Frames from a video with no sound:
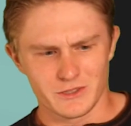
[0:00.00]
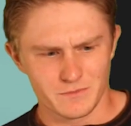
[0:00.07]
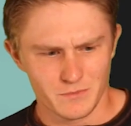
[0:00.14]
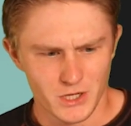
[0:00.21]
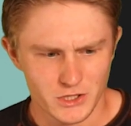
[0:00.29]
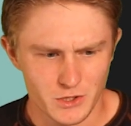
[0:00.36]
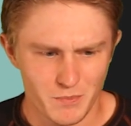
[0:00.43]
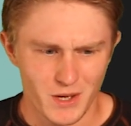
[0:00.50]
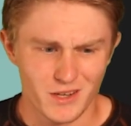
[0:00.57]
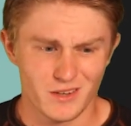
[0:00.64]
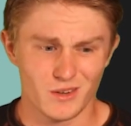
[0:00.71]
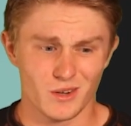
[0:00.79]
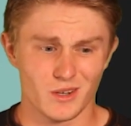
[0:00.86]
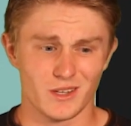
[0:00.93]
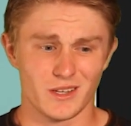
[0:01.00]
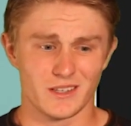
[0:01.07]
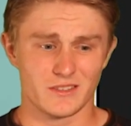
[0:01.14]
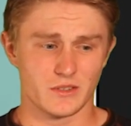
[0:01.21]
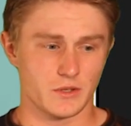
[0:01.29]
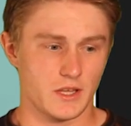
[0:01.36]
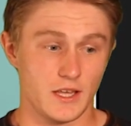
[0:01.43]
as much about your
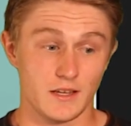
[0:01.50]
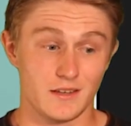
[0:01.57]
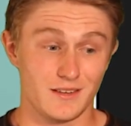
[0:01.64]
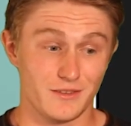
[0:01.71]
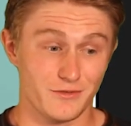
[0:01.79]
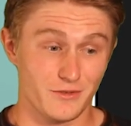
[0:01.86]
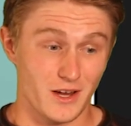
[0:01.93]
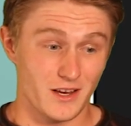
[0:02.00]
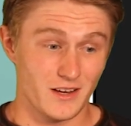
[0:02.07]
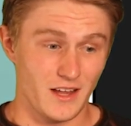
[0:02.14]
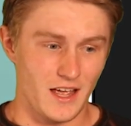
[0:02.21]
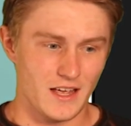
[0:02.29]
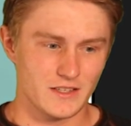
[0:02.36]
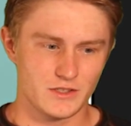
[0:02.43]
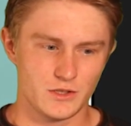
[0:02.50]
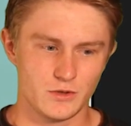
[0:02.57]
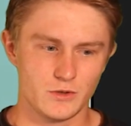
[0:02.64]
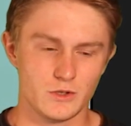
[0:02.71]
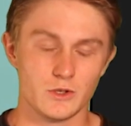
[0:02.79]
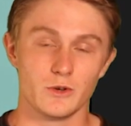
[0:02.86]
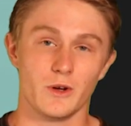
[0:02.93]
little kitty friend as you
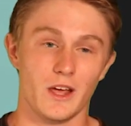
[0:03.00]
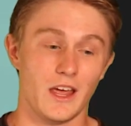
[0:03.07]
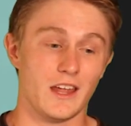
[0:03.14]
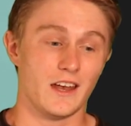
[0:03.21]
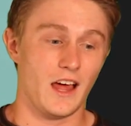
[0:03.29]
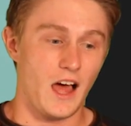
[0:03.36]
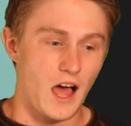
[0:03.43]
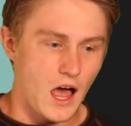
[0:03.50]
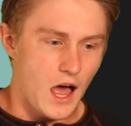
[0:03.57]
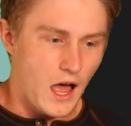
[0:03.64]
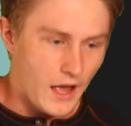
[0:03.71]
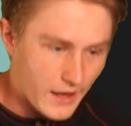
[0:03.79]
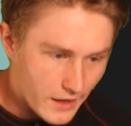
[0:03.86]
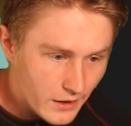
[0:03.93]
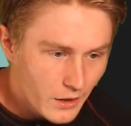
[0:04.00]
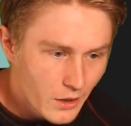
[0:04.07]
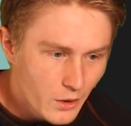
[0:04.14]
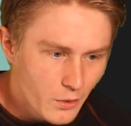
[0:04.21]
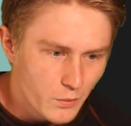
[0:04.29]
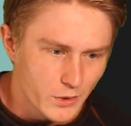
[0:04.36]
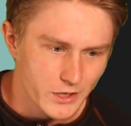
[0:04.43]
do, and I
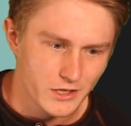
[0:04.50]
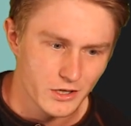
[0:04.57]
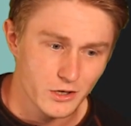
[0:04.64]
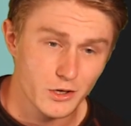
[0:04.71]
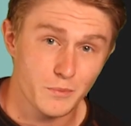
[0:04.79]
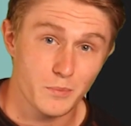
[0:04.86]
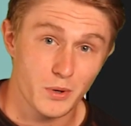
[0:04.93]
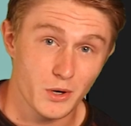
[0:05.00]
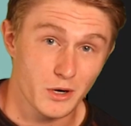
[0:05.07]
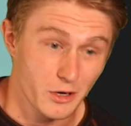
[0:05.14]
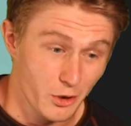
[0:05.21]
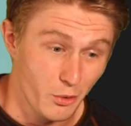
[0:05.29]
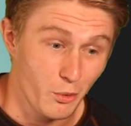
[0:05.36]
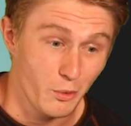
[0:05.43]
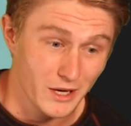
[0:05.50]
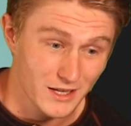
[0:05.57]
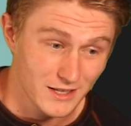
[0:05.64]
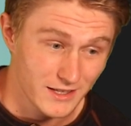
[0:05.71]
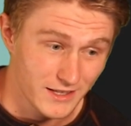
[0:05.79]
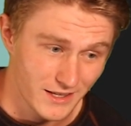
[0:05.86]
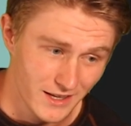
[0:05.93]
will get her to purr
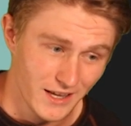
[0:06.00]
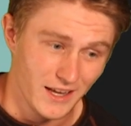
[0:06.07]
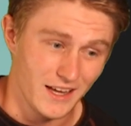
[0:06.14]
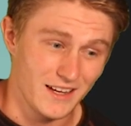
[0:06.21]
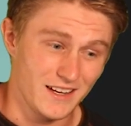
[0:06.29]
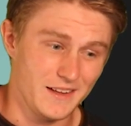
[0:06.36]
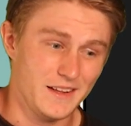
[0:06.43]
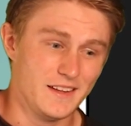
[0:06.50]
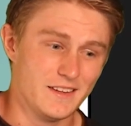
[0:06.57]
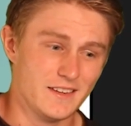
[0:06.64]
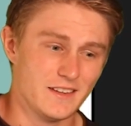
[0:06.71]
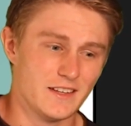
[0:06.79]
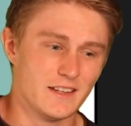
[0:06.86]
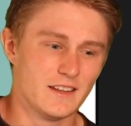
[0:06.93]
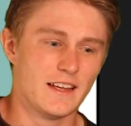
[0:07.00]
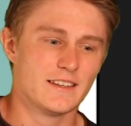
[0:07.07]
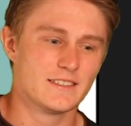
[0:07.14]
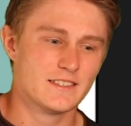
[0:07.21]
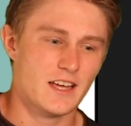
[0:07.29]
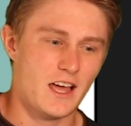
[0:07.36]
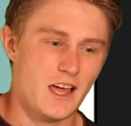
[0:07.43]
quickly and easily in
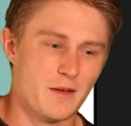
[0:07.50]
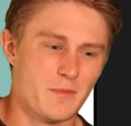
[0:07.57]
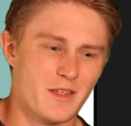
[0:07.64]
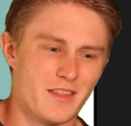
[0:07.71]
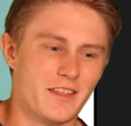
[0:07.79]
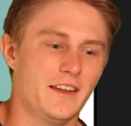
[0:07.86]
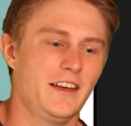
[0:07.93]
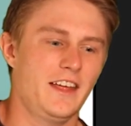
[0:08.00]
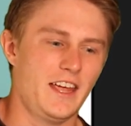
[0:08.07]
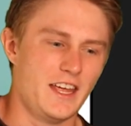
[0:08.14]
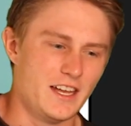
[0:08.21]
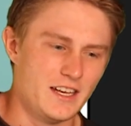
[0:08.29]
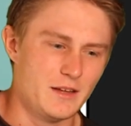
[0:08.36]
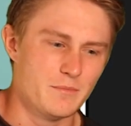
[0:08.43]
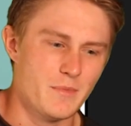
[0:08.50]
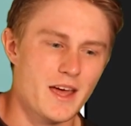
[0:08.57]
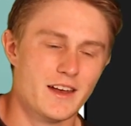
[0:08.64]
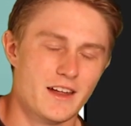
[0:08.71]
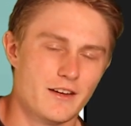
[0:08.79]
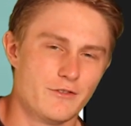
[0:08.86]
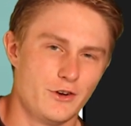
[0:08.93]
less time than any
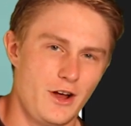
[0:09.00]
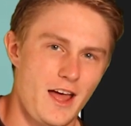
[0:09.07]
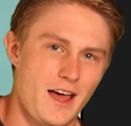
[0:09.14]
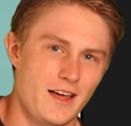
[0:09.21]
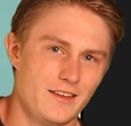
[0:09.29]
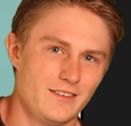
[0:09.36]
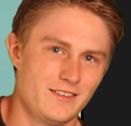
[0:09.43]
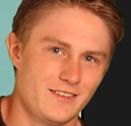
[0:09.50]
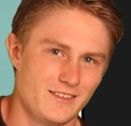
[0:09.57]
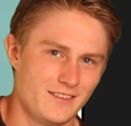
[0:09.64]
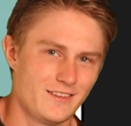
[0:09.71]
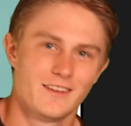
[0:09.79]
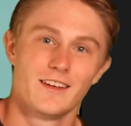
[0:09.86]
man ever has.